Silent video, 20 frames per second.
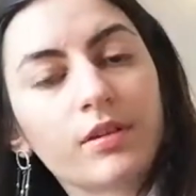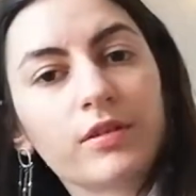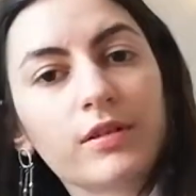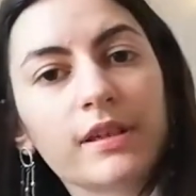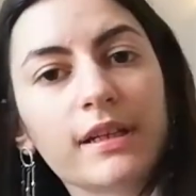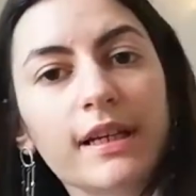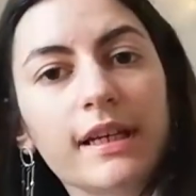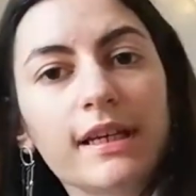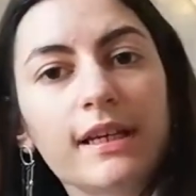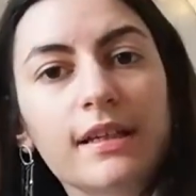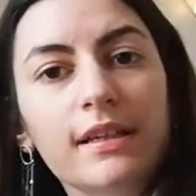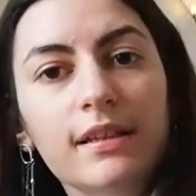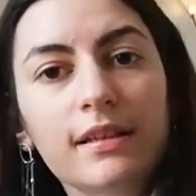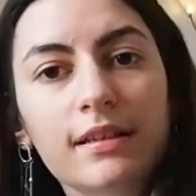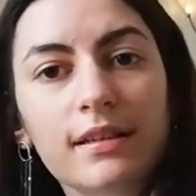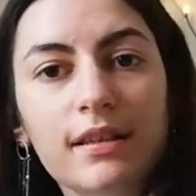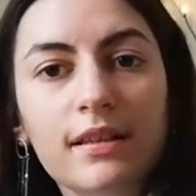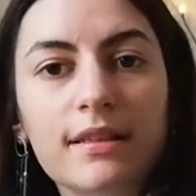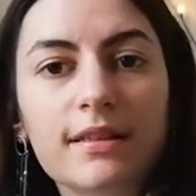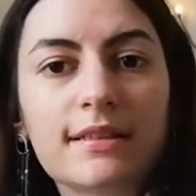Okay,
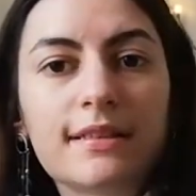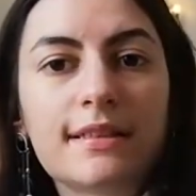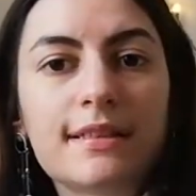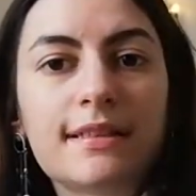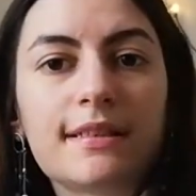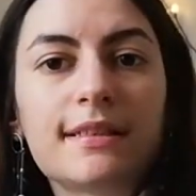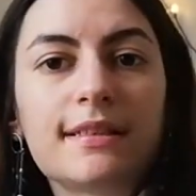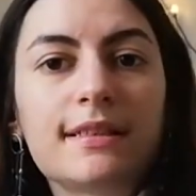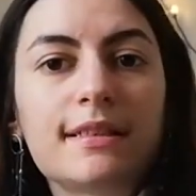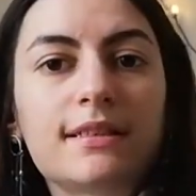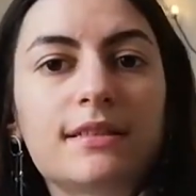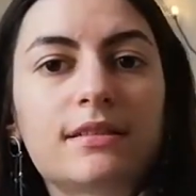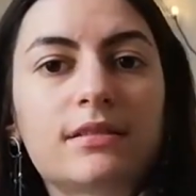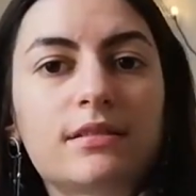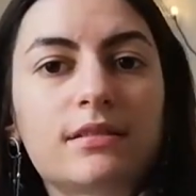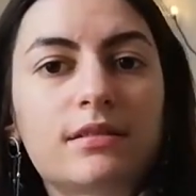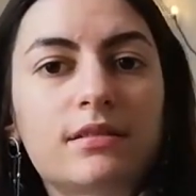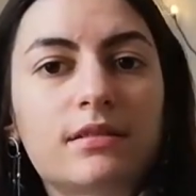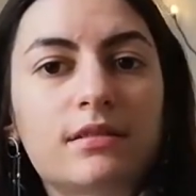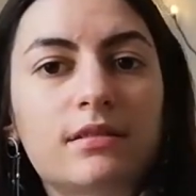this is it.
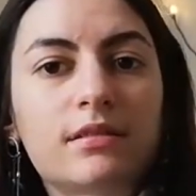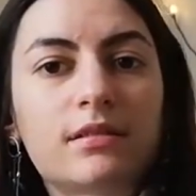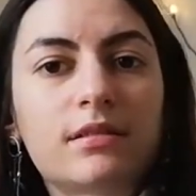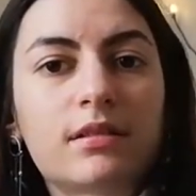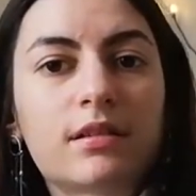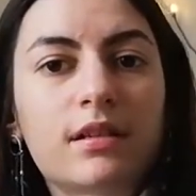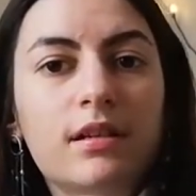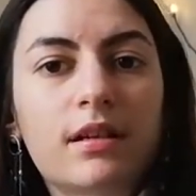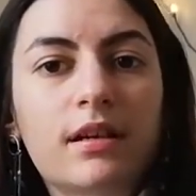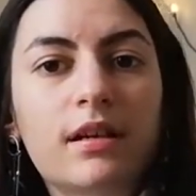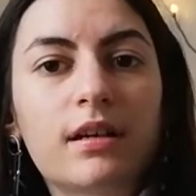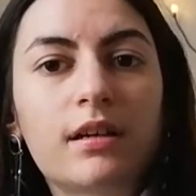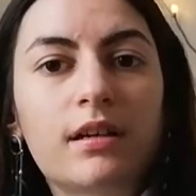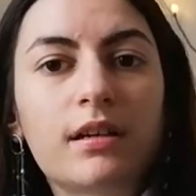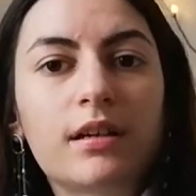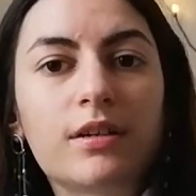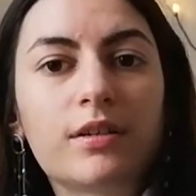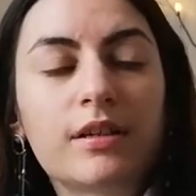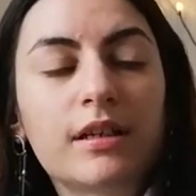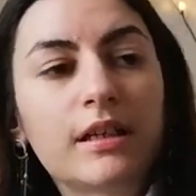
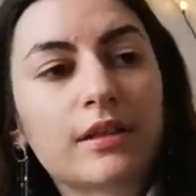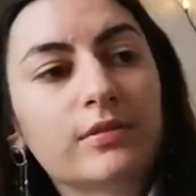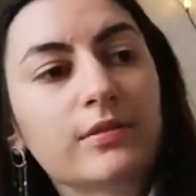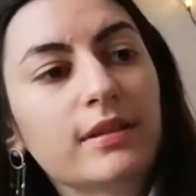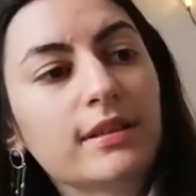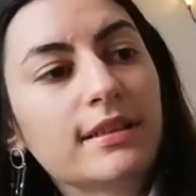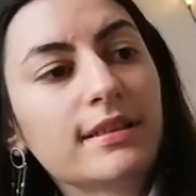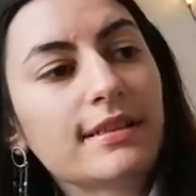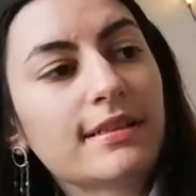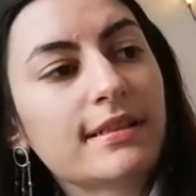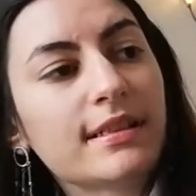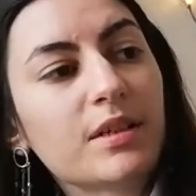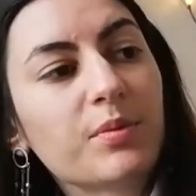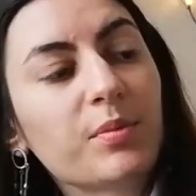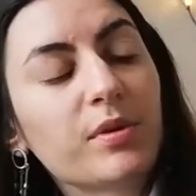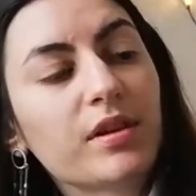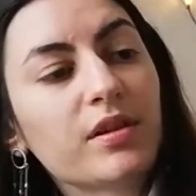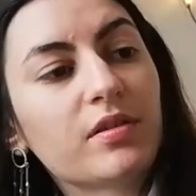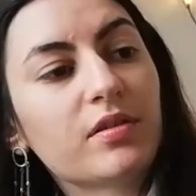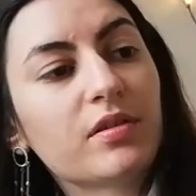You can't really see
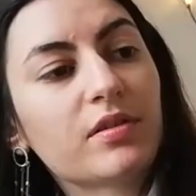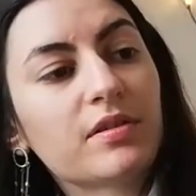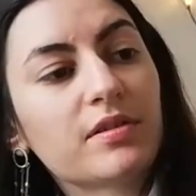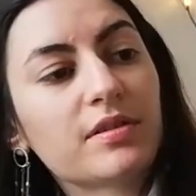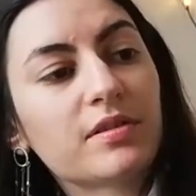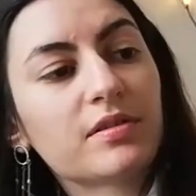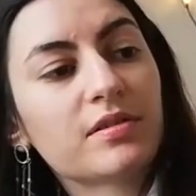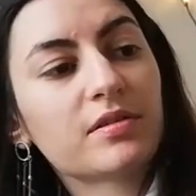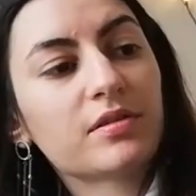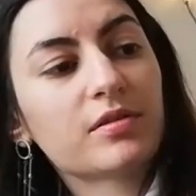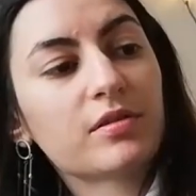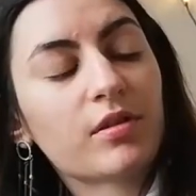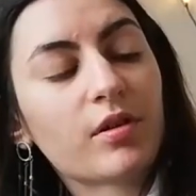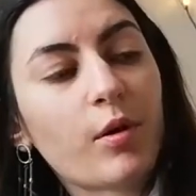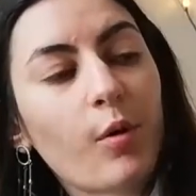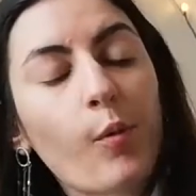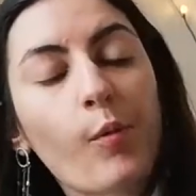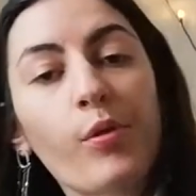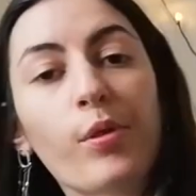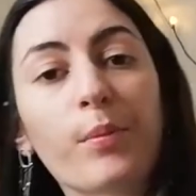because
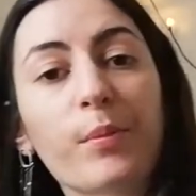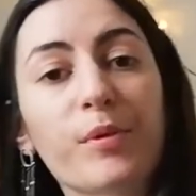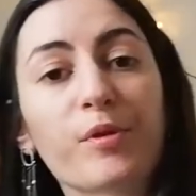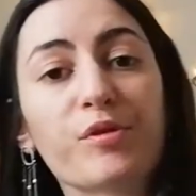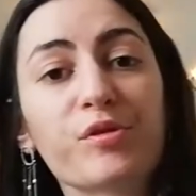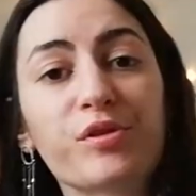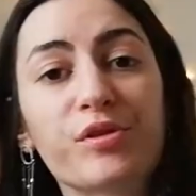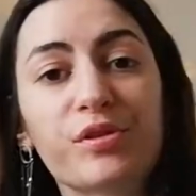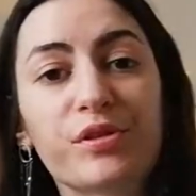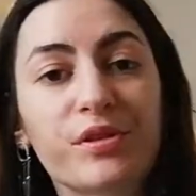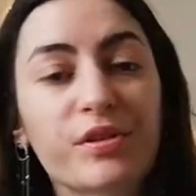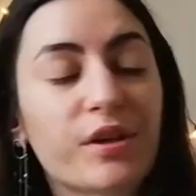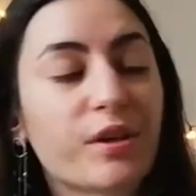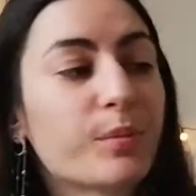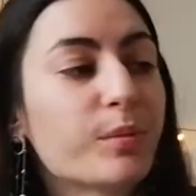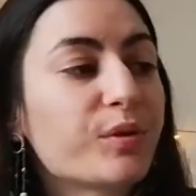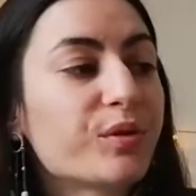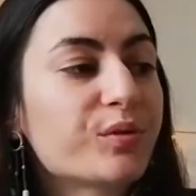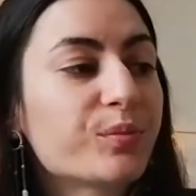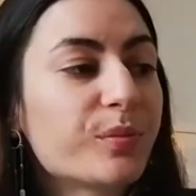the masking
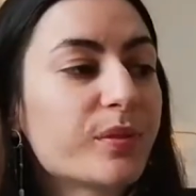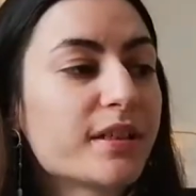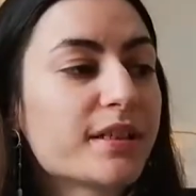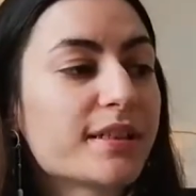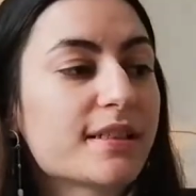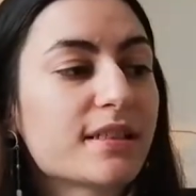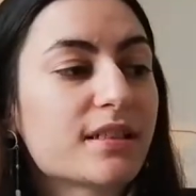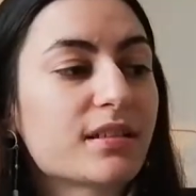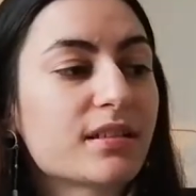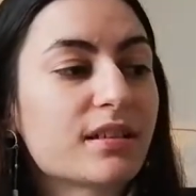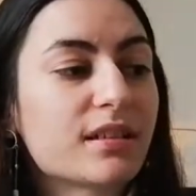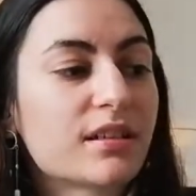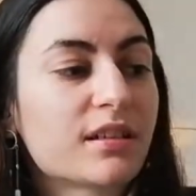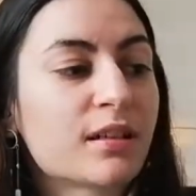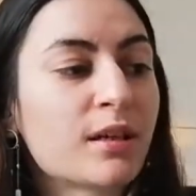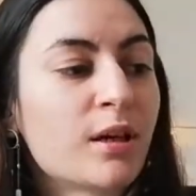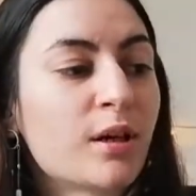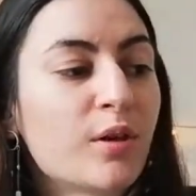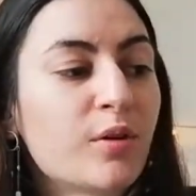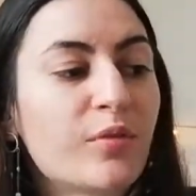tape is basically
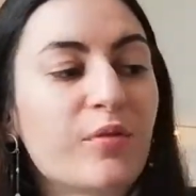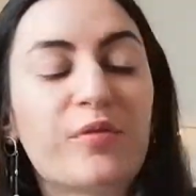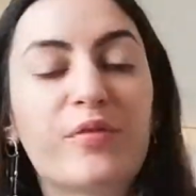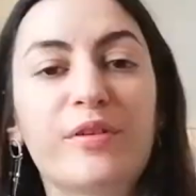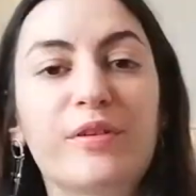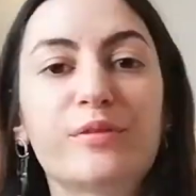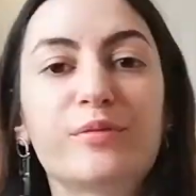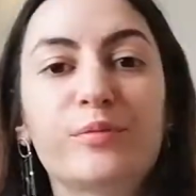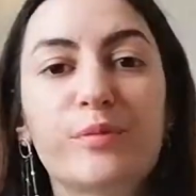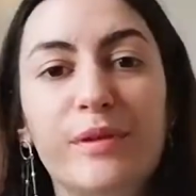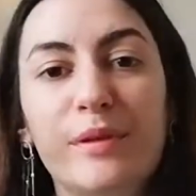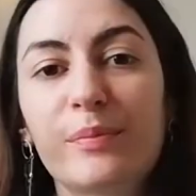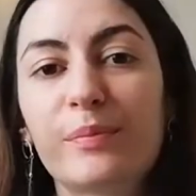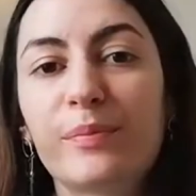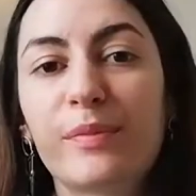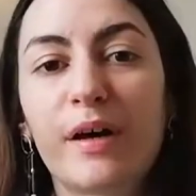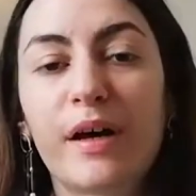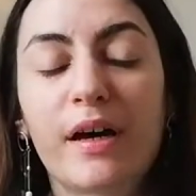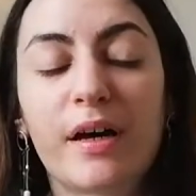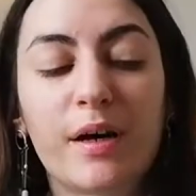filled with
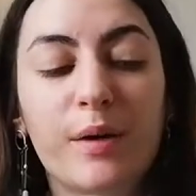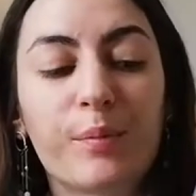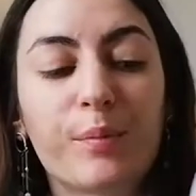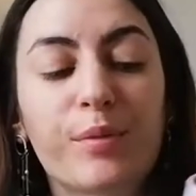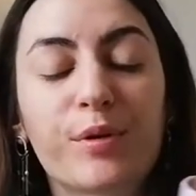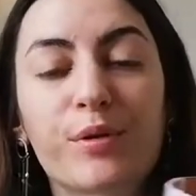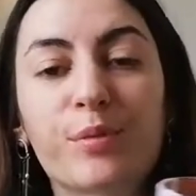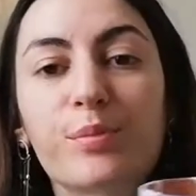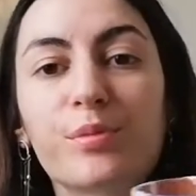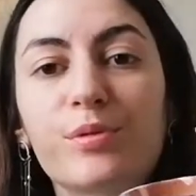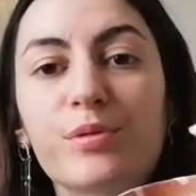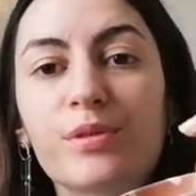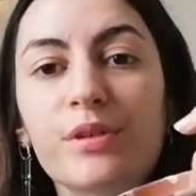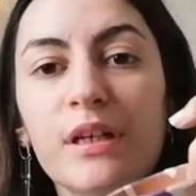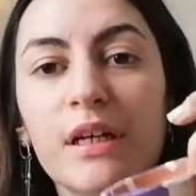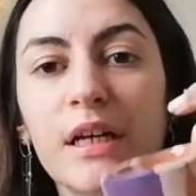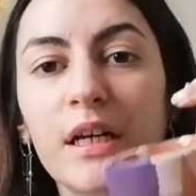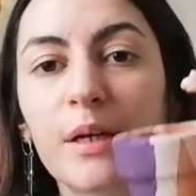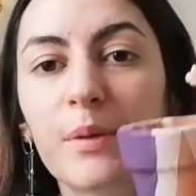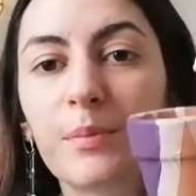purple,
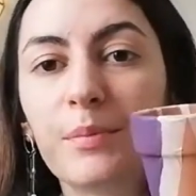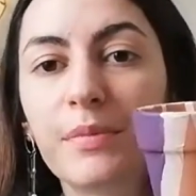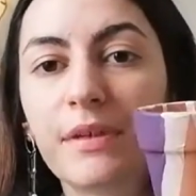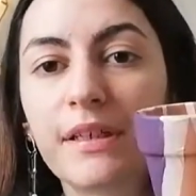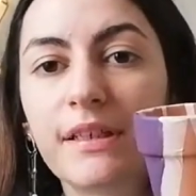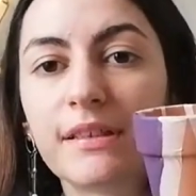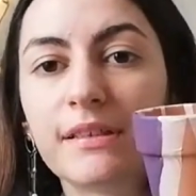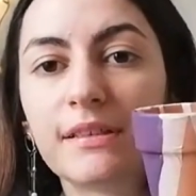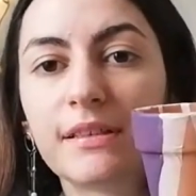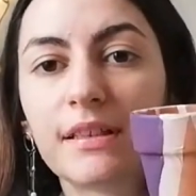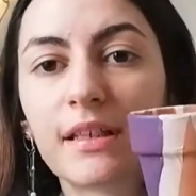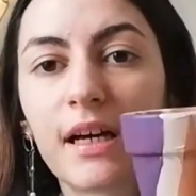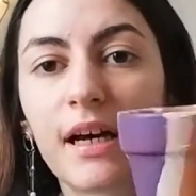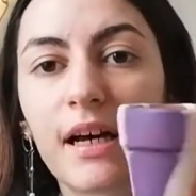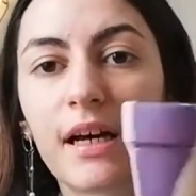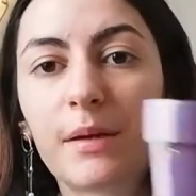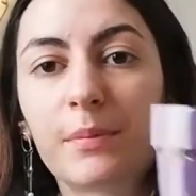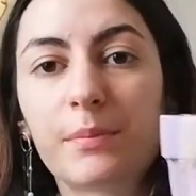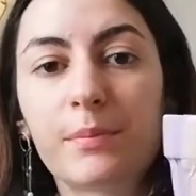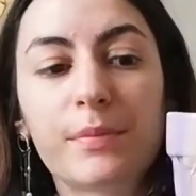but
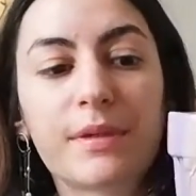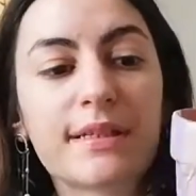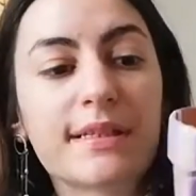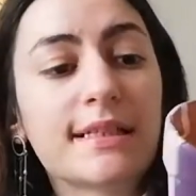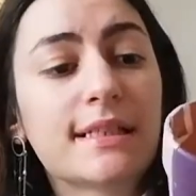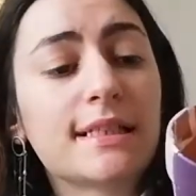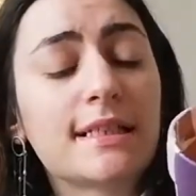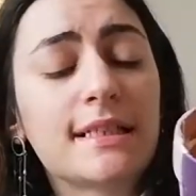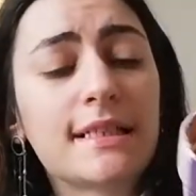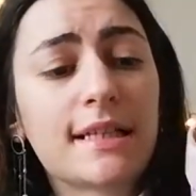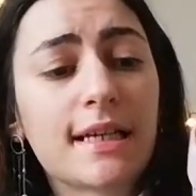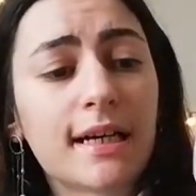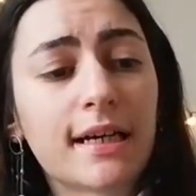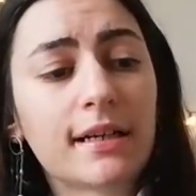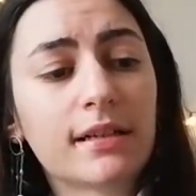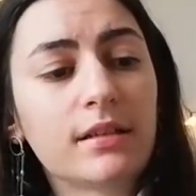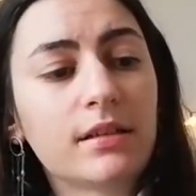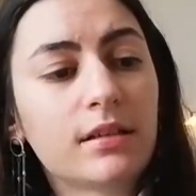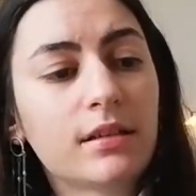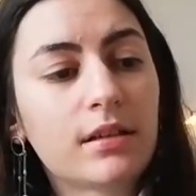I'm basically
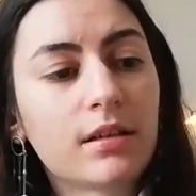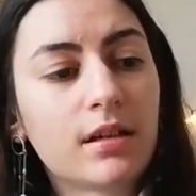done.